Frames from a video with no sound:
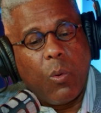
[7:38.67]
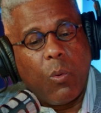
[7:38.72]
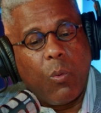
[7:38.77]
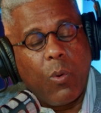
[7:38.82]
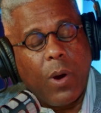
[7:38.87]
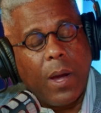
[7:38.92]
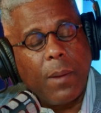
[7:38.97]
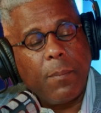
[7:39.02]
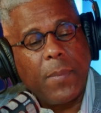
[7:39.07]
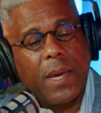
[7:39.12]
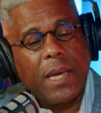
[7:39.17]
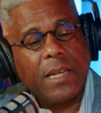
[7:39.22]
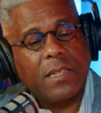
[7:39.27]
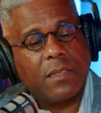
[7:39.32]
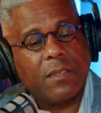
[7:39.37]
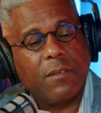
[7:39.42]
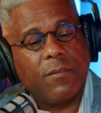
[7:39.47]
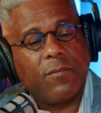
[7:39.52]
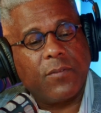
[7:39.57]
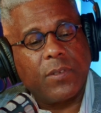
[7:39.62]
what
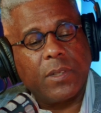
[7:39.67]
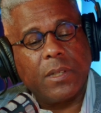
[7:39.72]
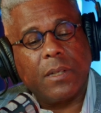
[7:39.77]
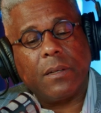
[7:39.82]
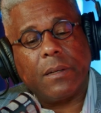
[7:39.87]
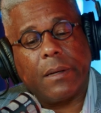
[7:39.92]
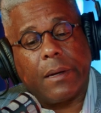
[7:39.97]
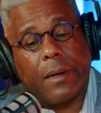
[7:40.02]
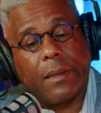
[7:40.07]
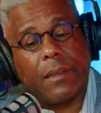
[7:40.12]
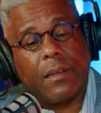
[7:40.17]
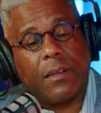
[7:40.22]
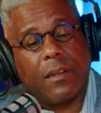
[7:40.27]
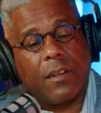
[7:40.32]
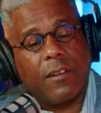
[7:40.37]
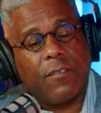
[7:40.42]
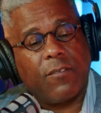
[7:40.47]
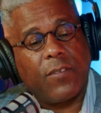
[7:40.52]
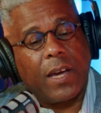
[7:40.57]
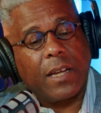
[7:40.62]
makes them feel, other
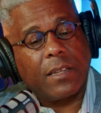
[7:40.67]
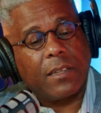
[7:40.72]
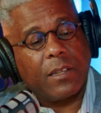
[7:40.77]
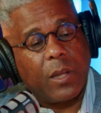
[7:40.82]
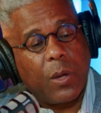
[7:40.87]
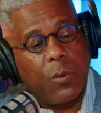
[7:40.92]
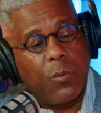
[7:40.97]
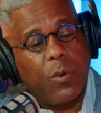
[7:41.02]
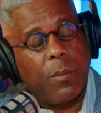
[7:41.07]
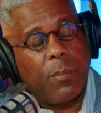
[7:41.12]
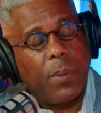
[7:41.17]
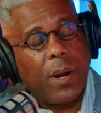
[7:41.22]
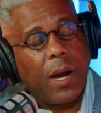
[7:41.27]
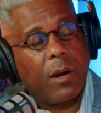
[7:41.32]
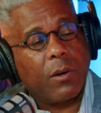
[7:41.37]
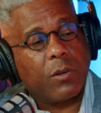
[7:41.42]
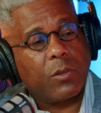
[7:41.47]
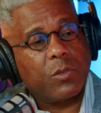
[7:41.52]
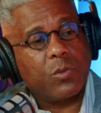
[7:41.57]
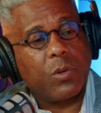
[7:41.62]
than the fact that they want
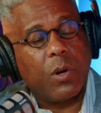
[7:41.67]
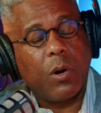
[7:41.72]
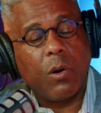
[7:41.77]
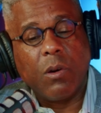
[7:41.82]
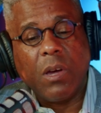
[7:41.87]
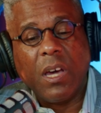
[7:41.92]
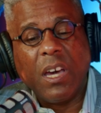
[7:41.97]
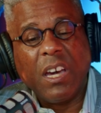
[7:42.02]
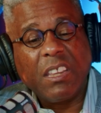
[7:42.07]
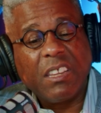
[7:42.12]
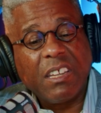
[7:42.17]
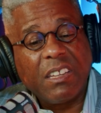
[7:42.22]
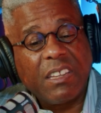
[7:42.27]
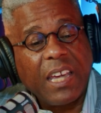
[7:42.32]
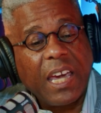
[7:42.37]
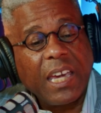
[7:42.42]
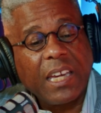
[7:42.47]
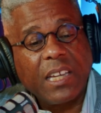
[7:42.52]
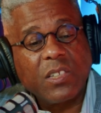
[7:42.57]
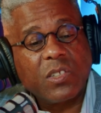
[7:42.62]
power control, that
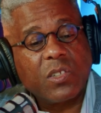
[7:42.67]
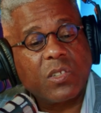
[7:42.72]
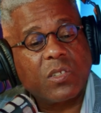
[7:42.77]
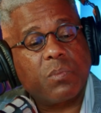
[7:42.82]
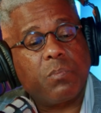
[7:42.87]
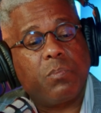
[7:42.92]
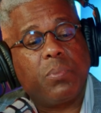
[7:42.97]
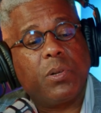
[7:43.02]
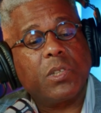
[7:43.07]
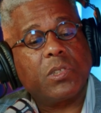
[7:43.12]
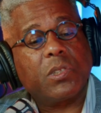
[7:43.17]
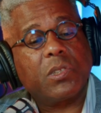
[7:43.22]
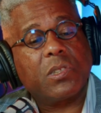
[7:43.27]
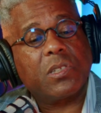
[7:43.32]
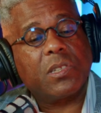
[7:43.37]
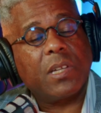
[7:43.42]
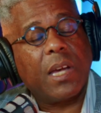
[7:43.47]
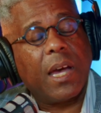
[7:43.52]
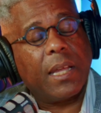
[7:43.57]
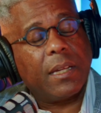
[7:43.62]
they can just push
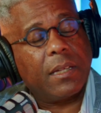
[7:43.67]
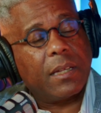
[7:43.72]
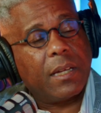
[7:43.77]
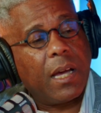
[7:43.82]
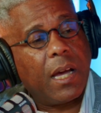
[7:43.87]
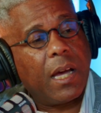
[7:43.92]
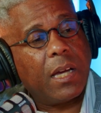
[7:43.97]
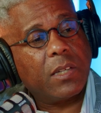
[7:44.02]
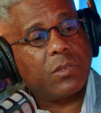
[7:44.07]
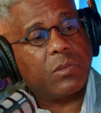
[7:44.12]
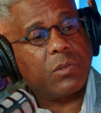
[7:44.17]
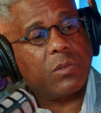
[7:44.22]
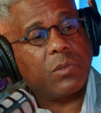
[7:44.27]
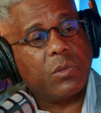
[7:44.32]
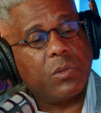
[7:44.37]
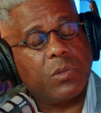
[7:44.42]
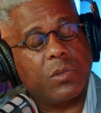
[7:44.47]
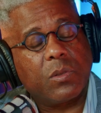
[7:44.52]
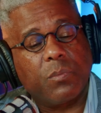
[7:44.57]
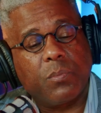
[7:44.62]
aside the
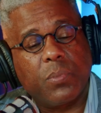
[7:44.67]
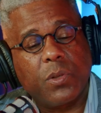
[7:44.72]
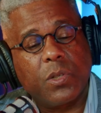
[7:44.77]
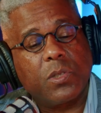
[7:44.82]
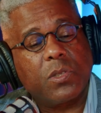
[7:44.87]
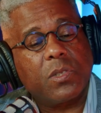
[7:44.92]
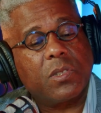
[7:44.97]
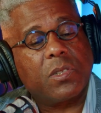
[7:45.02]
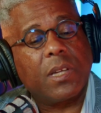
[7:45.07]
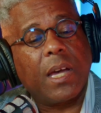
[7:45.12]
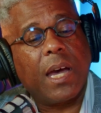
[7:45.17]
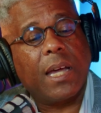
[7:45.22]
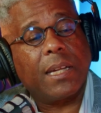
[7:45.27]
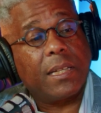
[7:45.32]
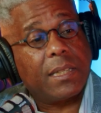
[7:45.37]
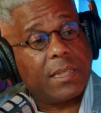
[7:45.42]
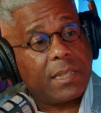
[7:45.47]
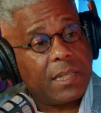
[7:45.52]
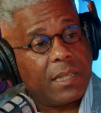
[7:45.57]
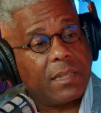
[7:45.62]
Constitution, push aside
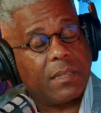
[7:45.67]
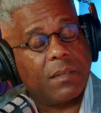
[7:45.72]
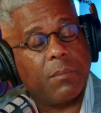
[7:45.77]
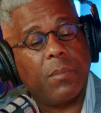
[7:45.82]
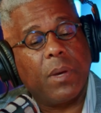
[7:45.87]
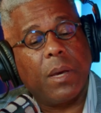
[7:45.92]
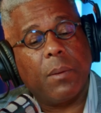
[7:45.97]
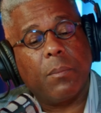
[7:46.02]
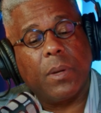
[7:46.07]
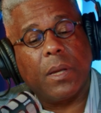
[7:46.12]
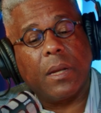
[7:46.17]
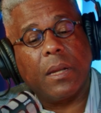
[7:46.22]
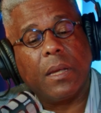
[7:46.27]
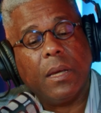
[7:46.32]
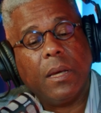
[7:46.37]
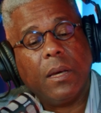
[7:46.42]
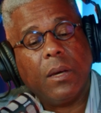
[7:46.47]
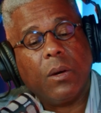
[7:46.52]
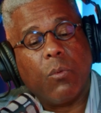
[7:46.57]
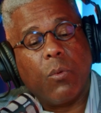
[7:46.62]
the 10th Amendment,
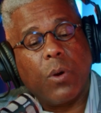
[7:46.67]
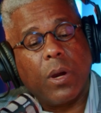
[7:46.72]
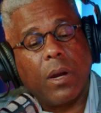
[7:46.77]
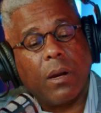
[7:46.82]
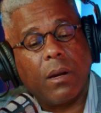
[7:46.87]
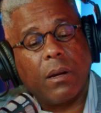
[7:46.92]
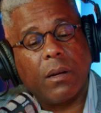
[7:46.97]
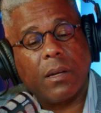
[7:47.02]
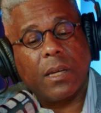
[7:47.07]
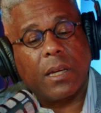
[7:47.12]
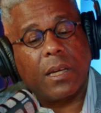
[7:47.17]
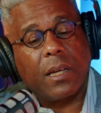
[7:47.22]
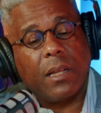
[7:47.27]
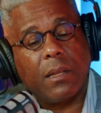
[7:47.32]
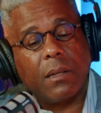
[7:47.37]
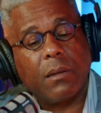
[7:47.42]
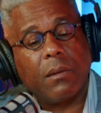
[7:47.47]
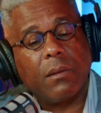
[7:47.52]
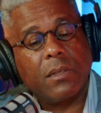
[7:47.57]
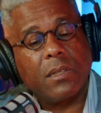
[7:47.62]
where it
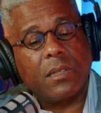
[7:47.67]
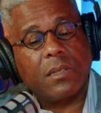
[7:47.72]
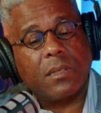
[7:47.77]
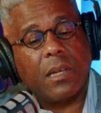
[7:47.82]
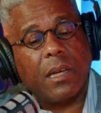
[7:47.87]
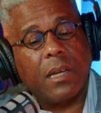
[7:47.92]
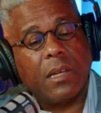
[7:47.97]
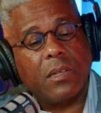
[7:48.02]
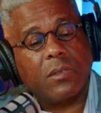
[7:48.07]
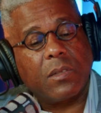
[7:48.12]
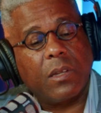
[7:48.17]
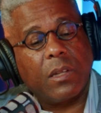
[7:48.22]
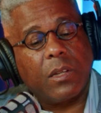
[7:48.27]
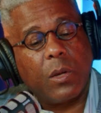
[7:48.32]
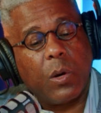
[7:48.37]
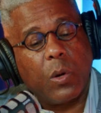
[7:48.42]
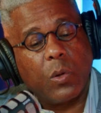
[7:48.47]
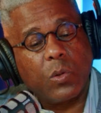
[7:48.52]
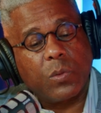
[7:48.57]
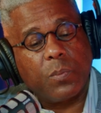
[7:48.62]
clearly says that
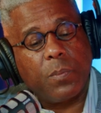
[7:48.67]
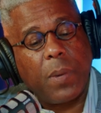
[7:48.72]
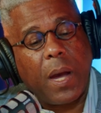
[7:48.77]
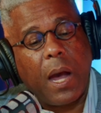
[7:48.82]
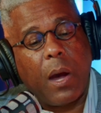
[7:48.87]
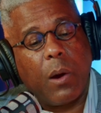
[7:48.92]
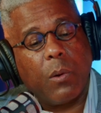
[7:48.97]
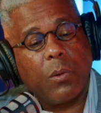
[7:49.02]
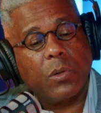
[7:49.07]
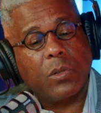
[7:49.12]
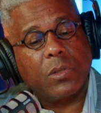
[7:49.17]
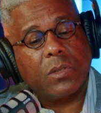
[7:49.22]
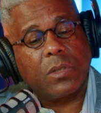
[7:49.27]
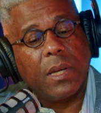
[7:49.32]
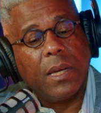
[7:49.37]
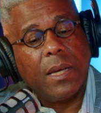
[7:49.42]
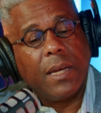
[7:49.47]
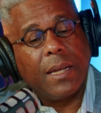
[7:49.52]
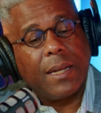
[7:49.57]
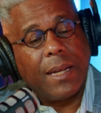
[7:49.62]
those powers
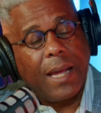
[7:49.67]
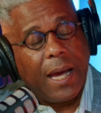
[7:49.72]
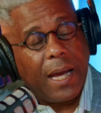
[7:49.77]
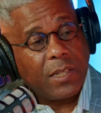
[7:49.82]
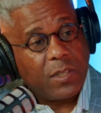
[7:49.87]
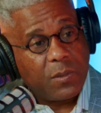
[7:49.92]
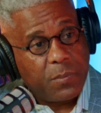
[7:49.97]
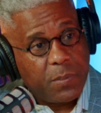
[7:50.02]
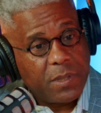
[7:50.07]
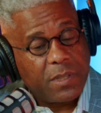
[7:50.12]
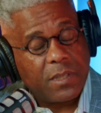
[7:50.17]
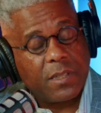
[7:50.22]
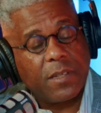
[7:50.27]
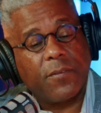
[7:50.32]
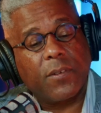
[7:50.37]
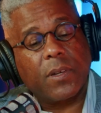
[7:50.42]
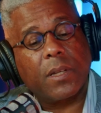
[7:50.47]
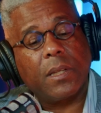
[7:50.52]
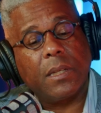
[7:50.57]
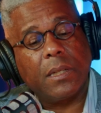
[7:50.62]
not
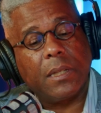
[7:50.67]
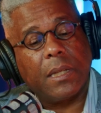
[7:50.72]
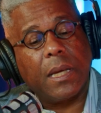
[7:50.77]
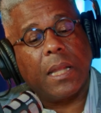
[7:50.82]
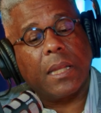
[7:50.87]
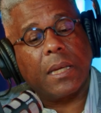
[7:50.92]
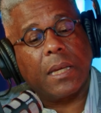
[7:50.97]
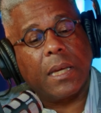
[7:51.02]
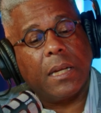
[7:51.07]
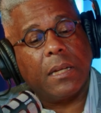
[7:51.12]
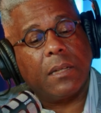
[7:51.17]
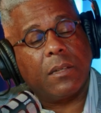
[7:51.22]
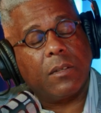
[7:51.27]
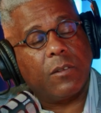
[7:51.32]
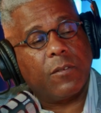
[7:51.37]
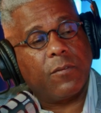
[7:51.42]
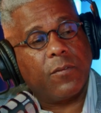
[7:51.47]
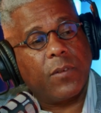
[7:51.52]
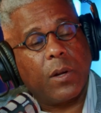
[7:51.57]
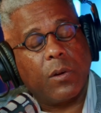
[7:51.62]
specifically delegated
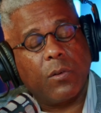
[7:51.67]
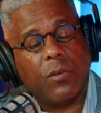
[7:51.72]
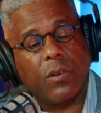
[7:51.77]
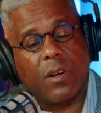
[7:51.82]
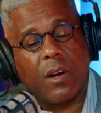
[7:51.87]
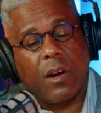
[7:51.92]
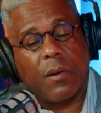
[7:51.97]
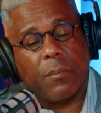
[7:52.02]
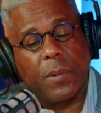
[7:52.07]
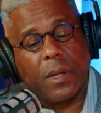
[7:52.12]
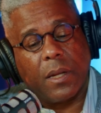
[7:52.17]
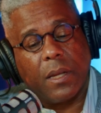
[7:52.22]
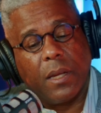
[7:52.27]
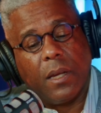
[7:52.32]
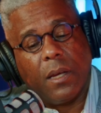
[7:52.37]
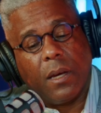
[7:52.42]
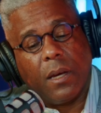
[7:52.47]
to the federal government